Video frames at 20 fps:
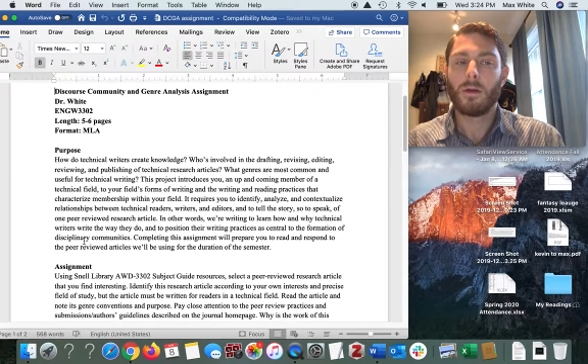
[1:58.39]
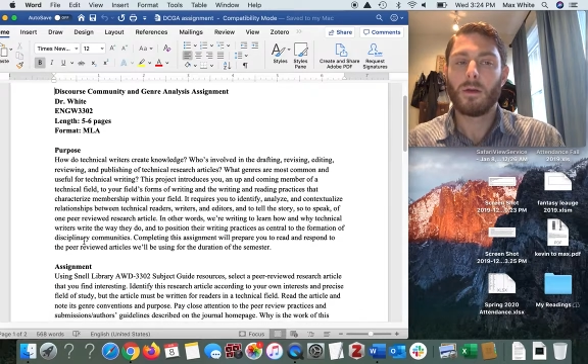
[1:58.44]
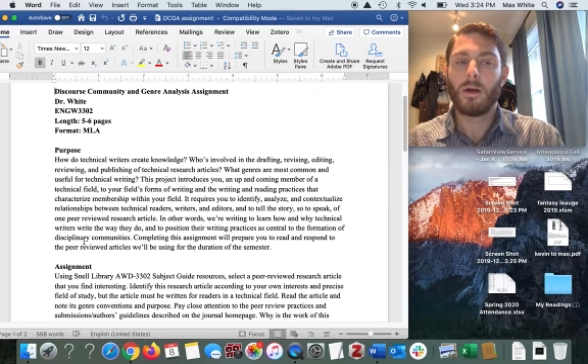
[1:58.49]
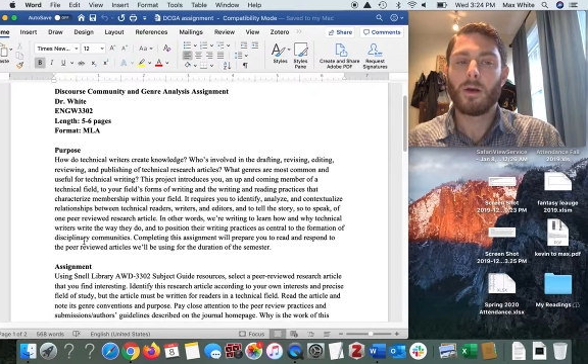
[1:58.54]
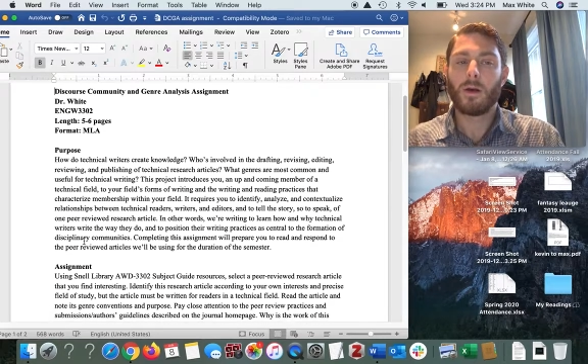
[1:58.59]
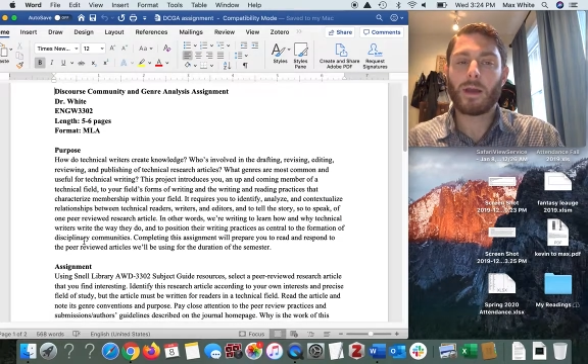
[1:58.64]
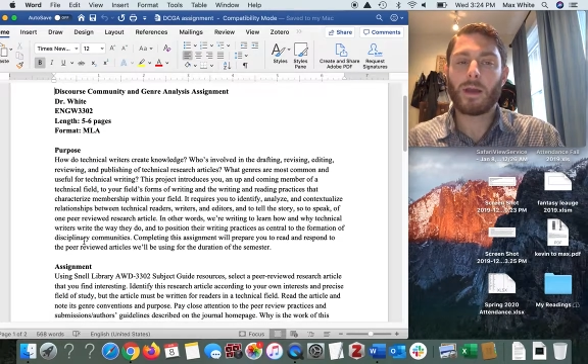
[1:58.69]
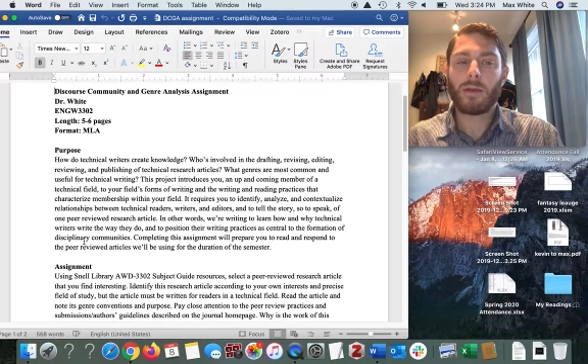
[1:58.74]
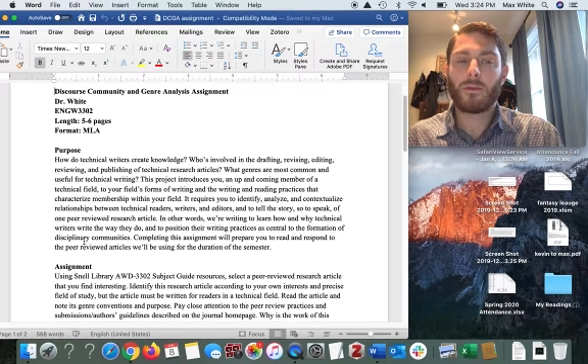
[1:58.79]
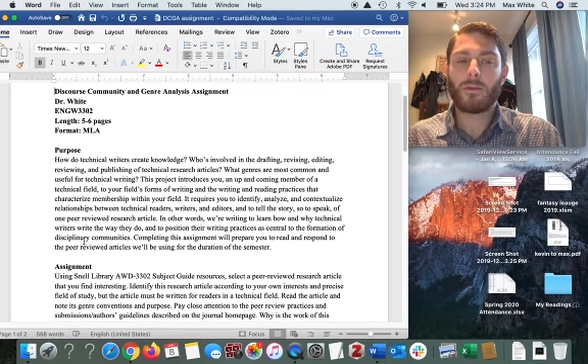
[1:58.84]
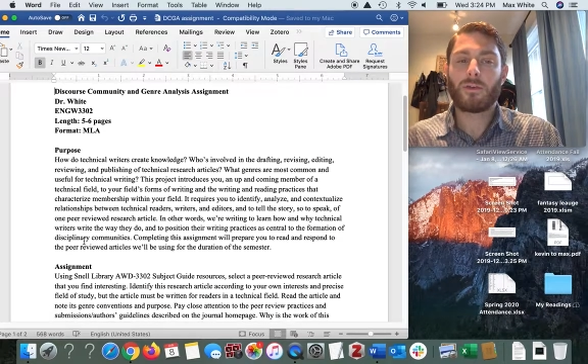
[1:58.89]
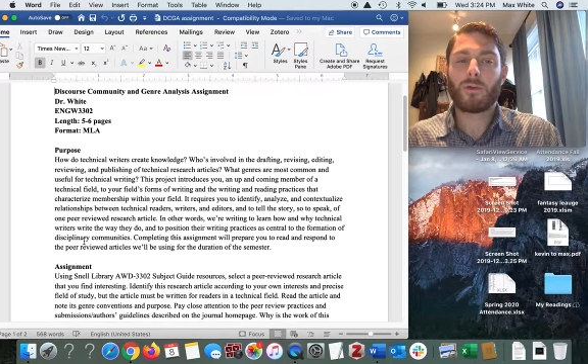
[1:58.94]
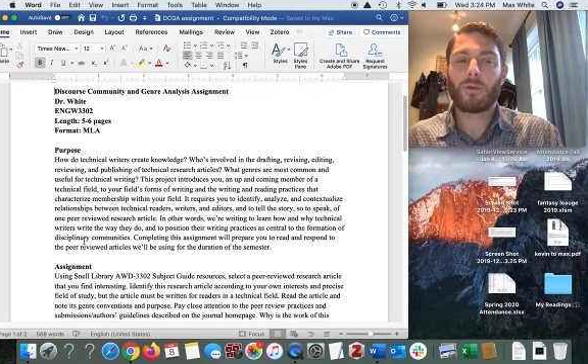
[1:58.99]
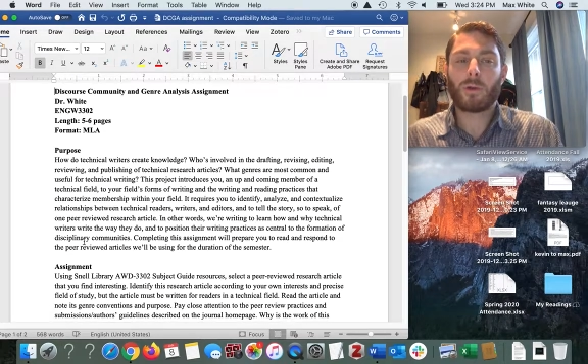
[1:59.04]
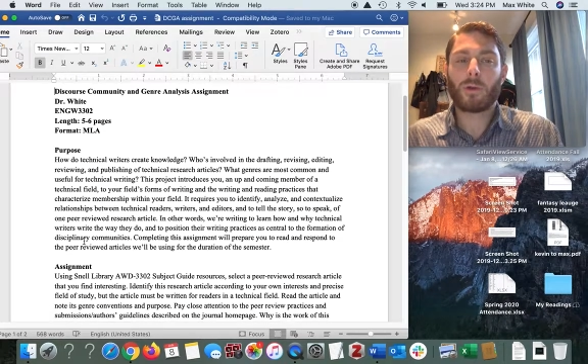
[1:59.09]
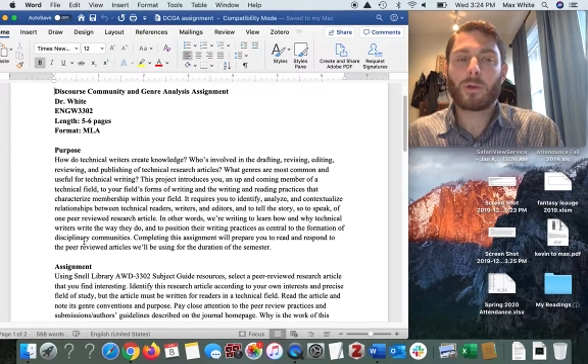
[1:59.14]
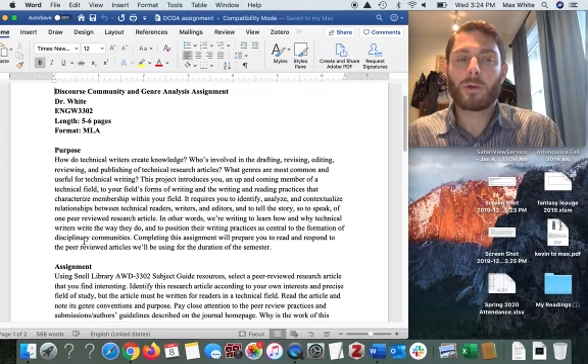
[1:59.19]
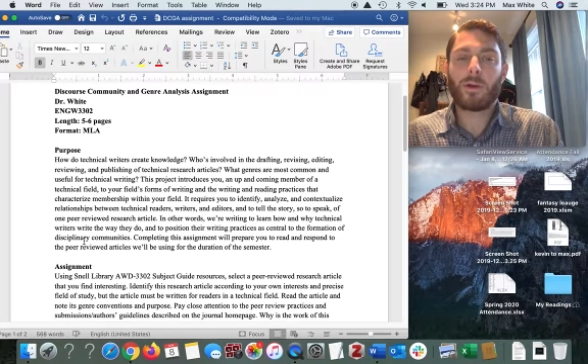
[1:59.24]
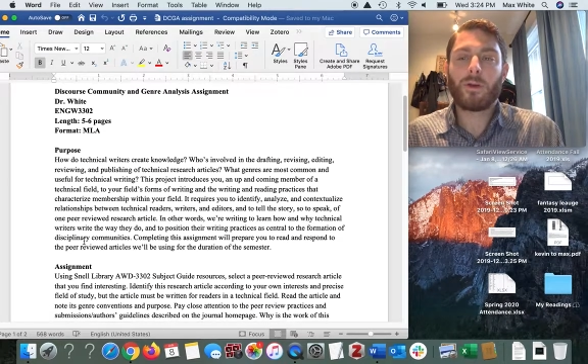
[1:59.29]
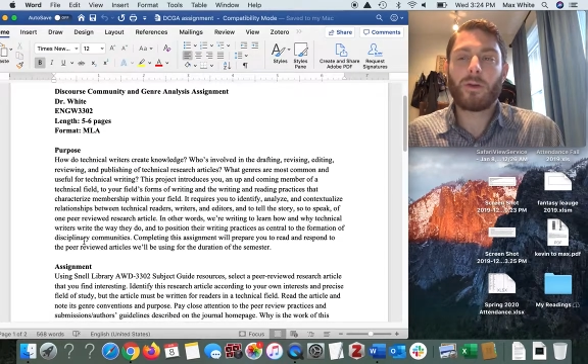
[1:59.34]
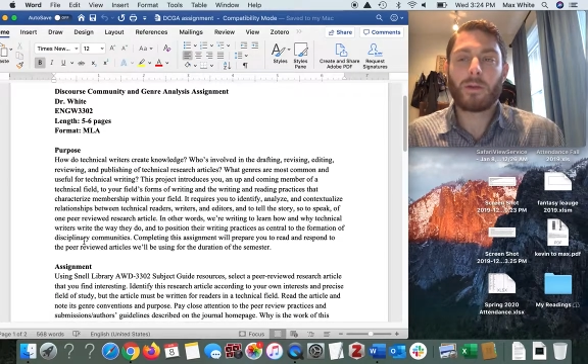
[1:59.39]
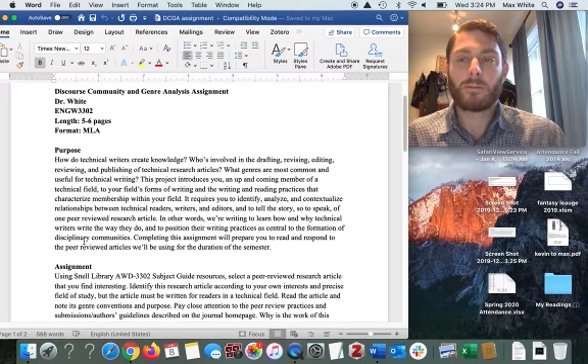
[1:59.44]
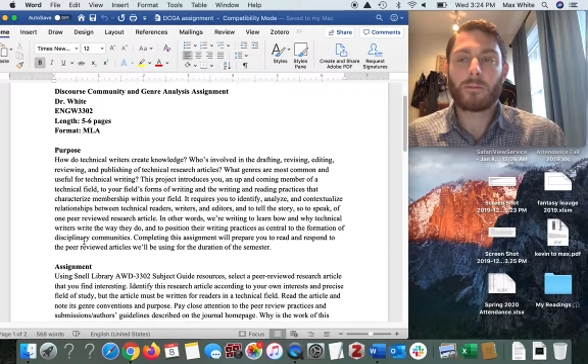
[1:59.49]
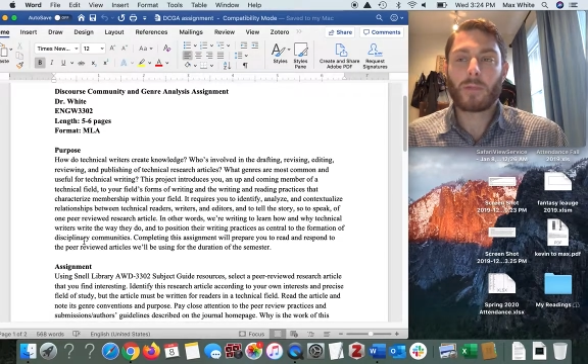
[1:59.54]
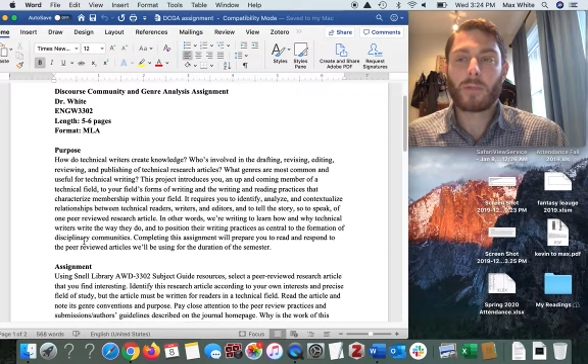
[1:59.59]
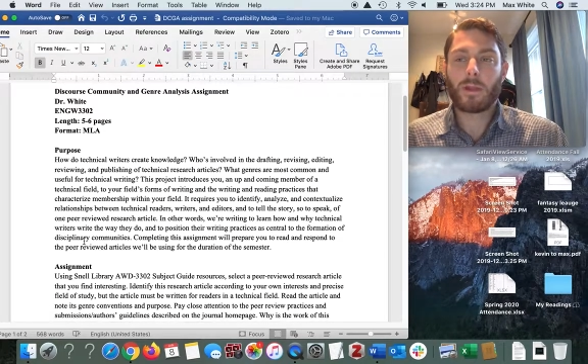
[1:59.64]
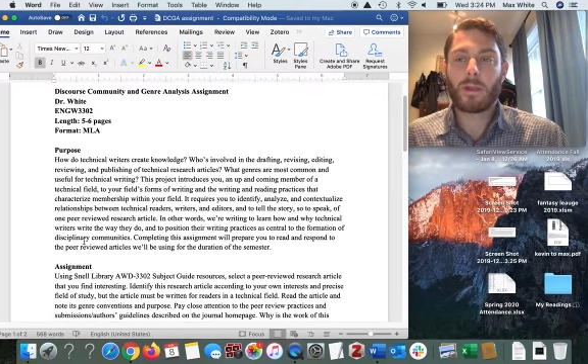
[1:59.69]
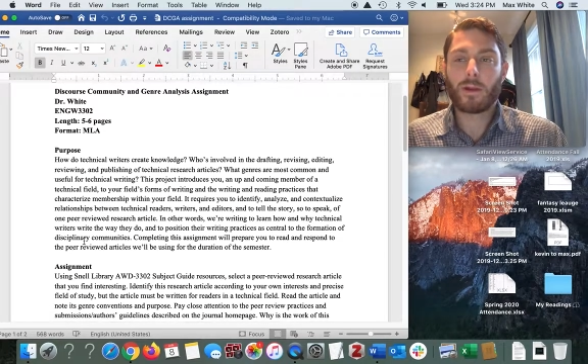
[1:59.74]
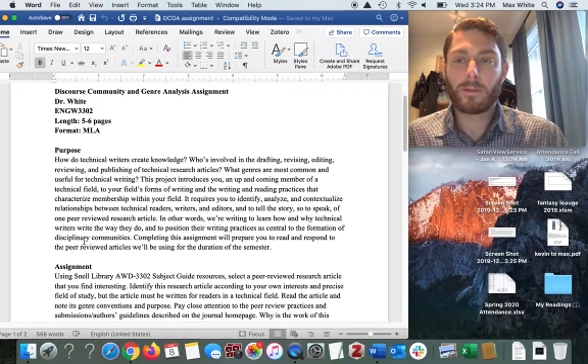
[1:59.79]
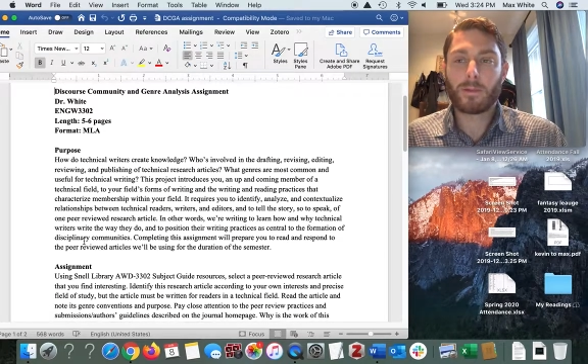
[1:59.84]
Okay, so what are we doing?
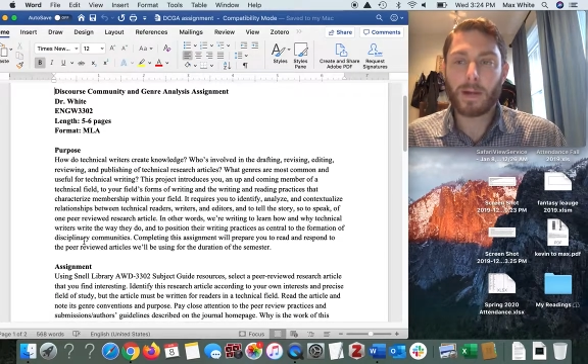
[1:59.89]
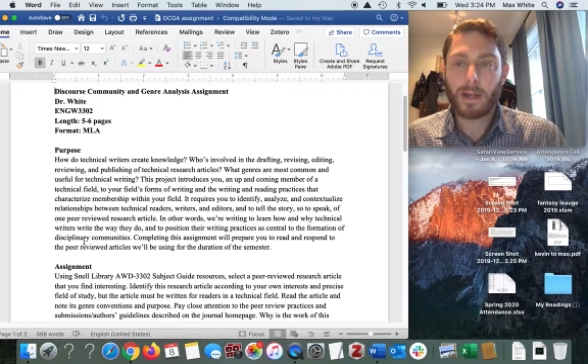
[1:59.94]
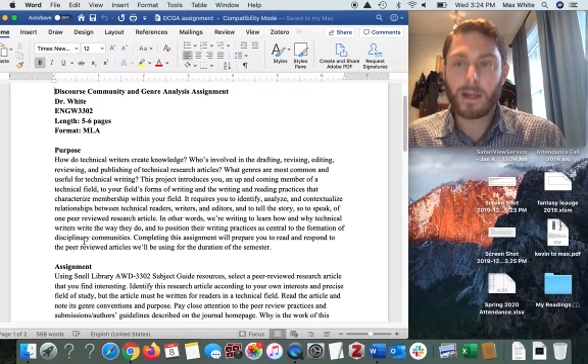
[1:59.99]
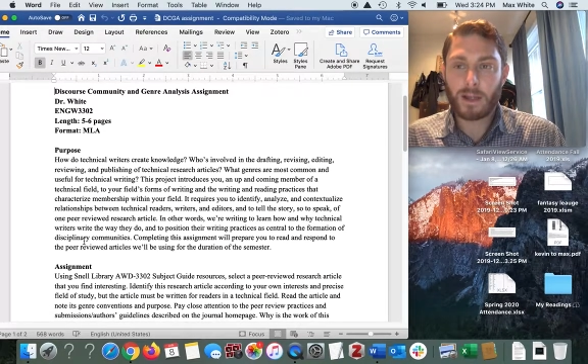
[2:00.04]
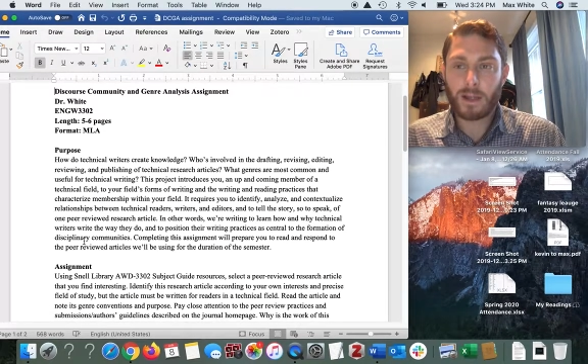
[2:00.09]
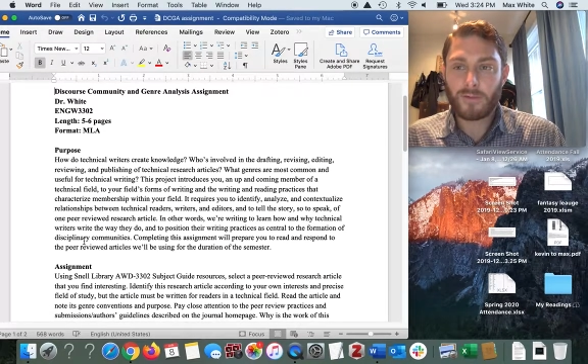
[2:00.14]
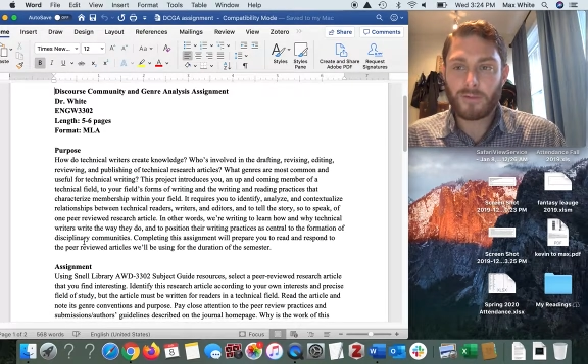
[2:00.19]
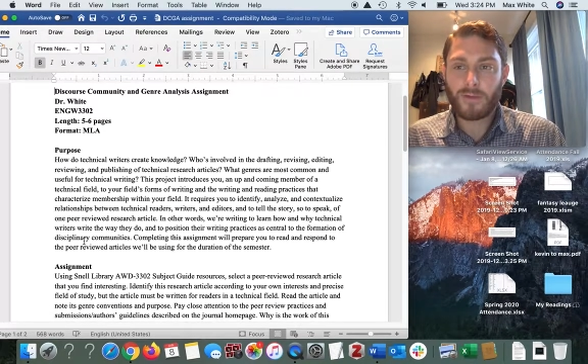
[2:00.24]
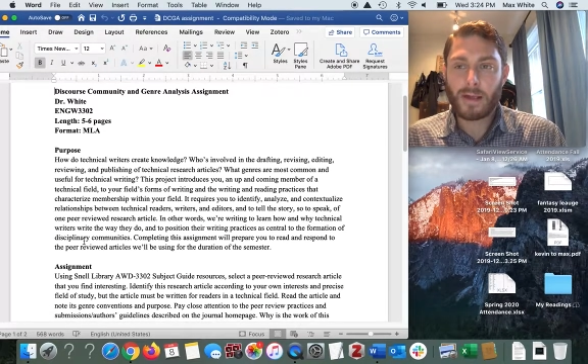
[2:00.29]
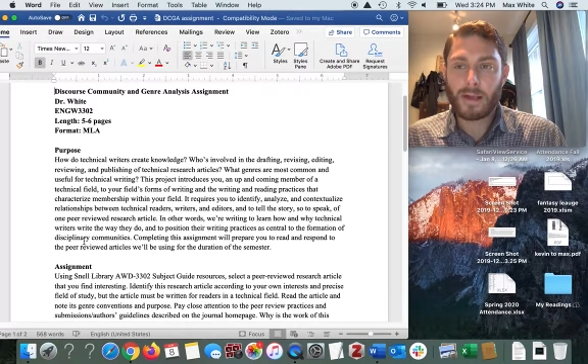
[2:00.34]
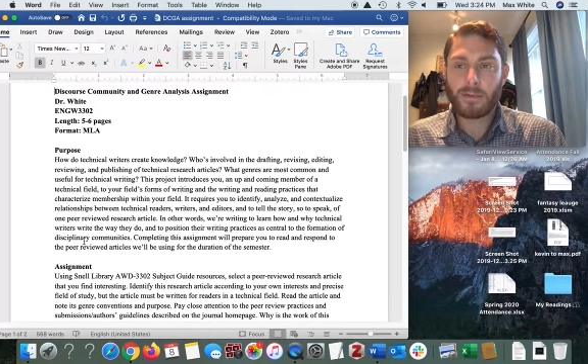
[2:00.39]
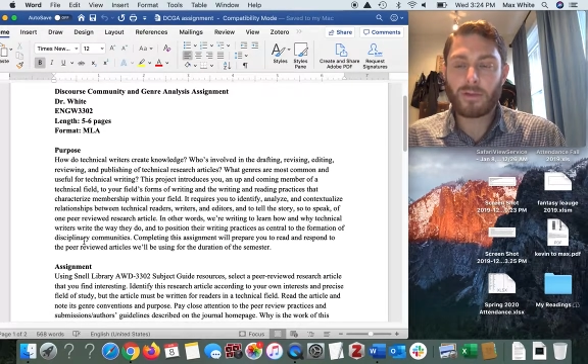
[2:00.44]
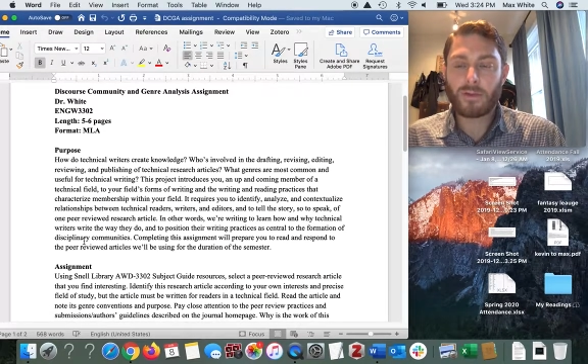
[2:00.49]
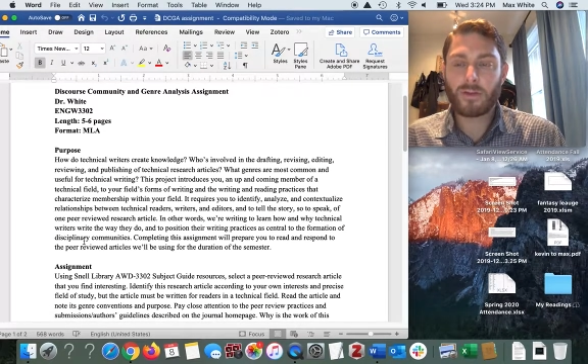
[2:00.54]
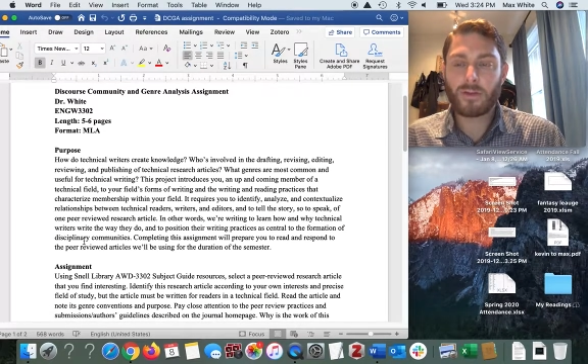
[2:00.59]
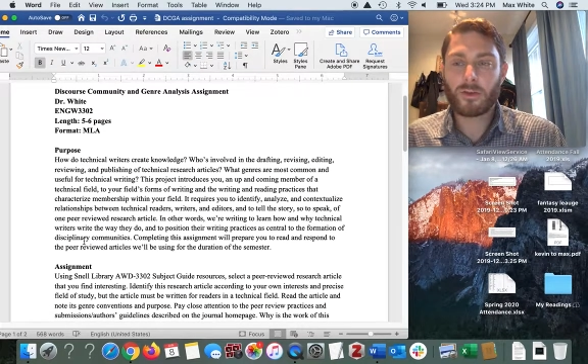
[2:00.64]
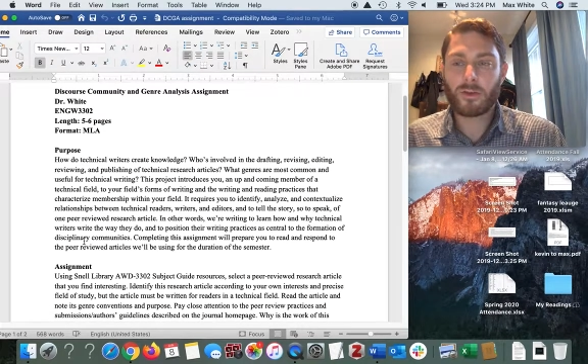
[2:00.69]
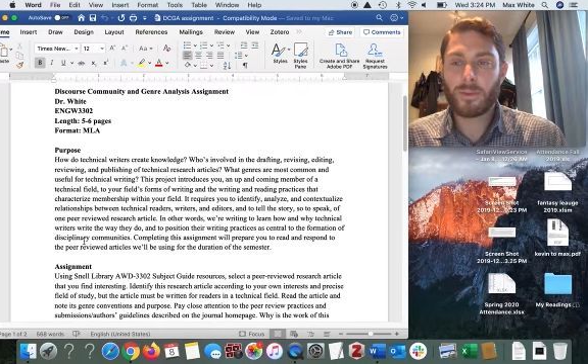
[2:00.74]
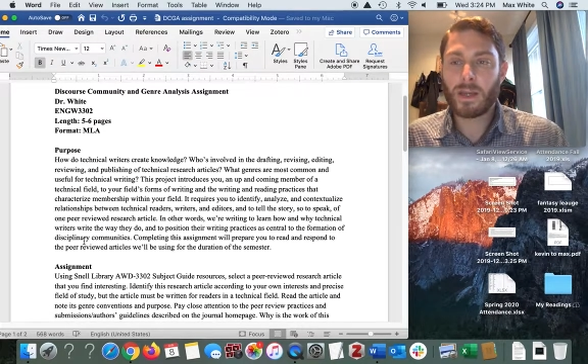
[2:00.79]
You're writing a 5 to 6